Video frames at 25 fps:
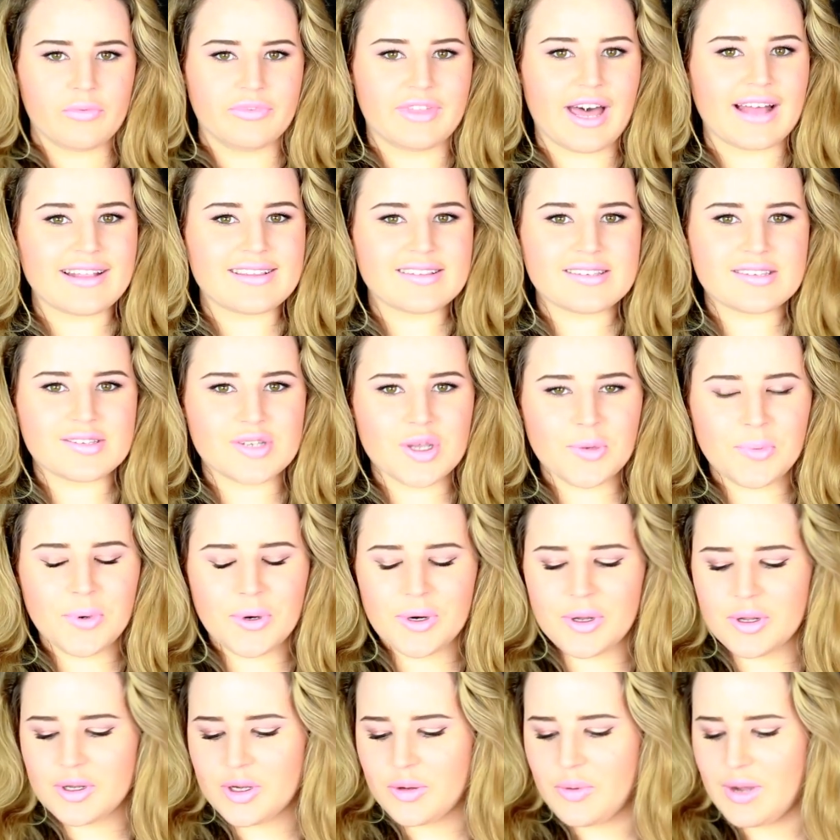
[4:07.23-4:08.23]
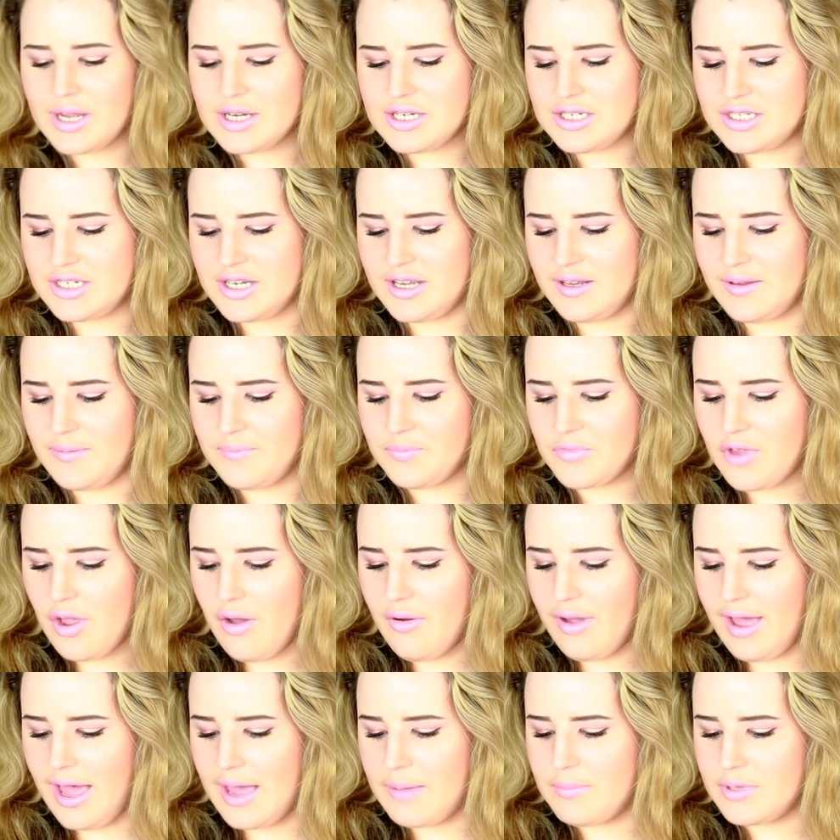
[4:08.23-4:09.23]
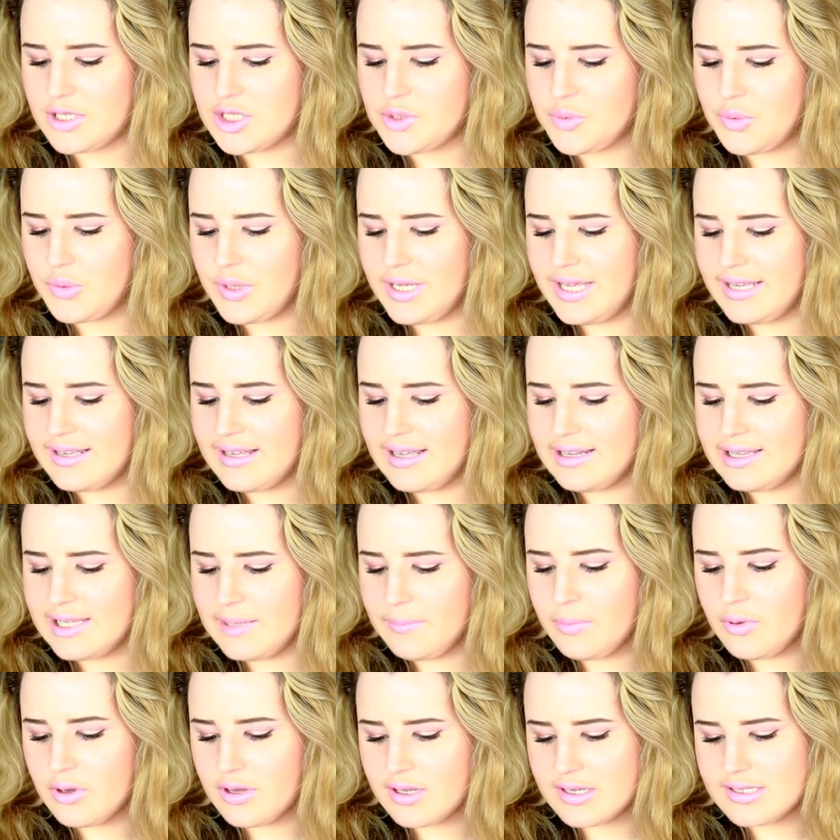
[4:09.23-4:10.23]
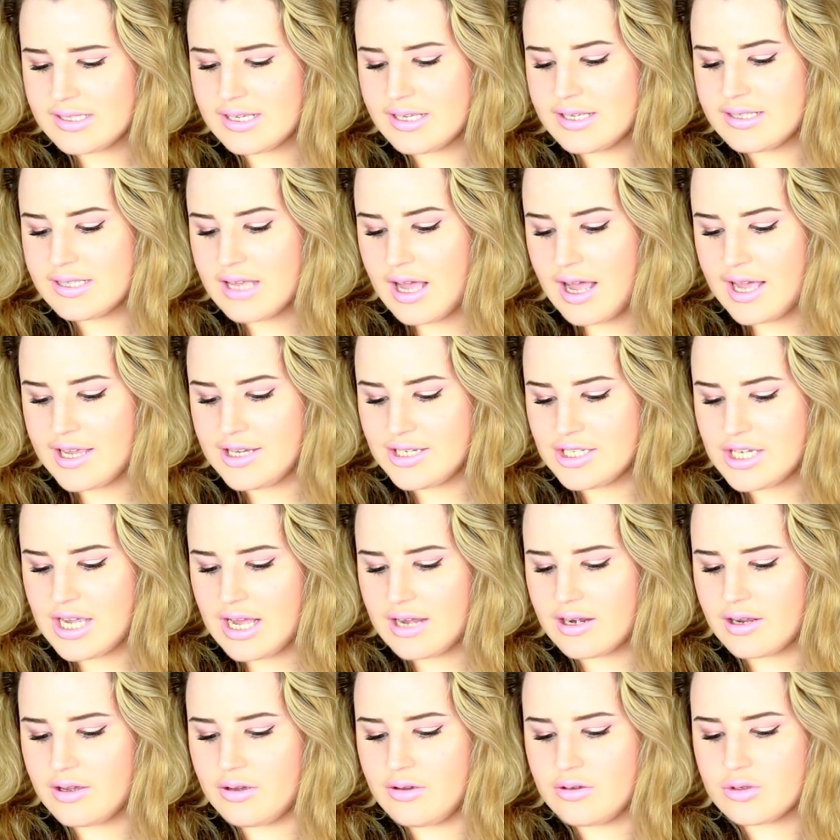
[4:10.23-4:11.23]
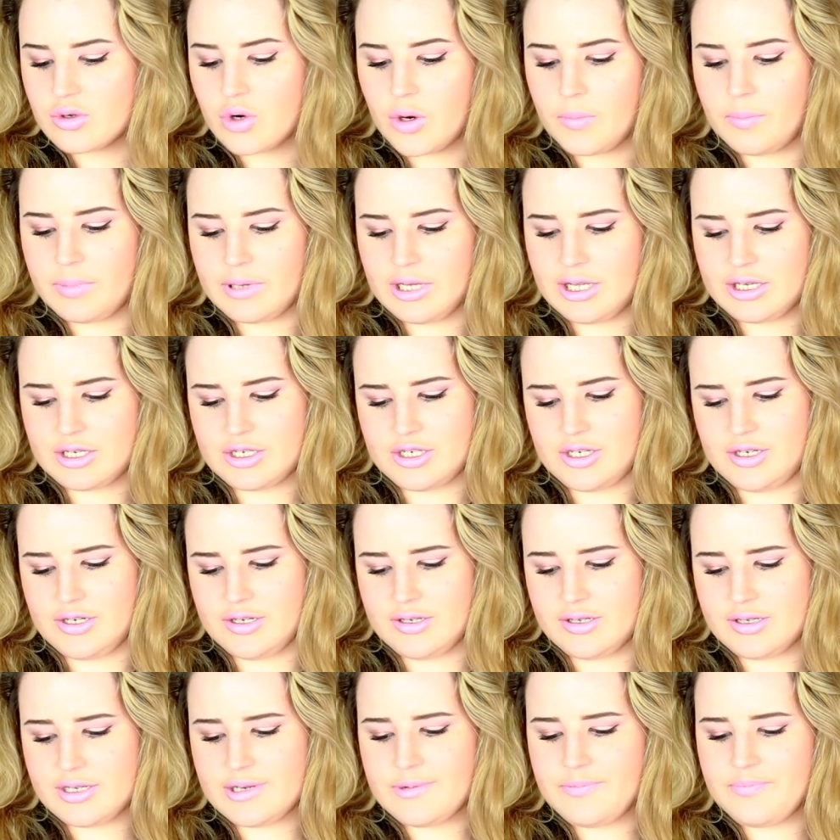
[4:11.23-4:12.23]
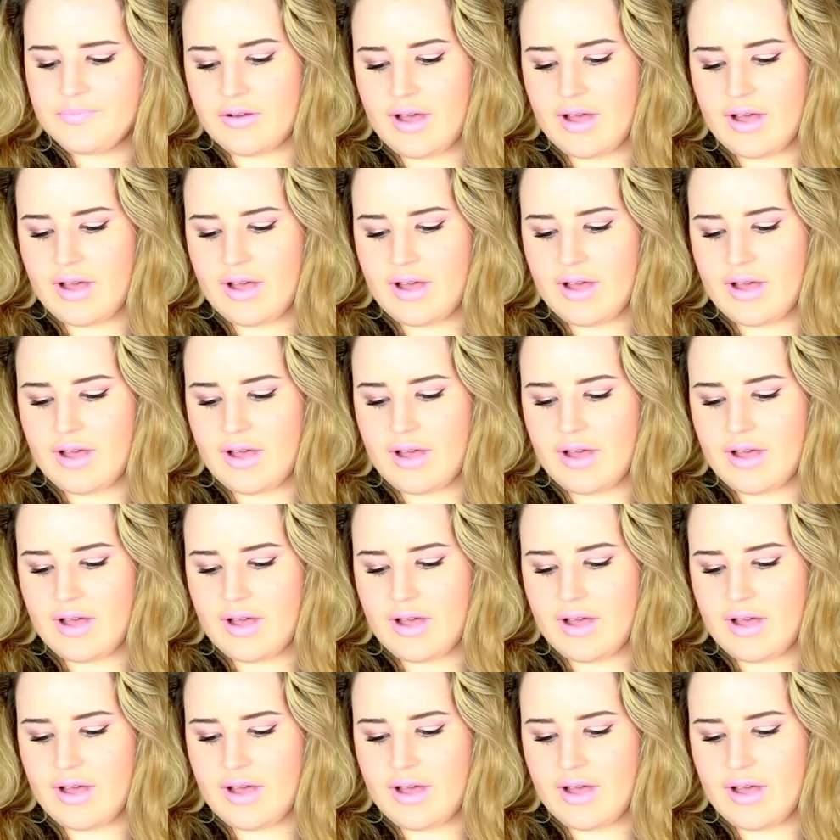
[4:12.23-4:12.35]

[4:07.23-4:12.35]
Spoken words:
That's a super good question. Okay, between lip glosses, eyeshadows, or blushers?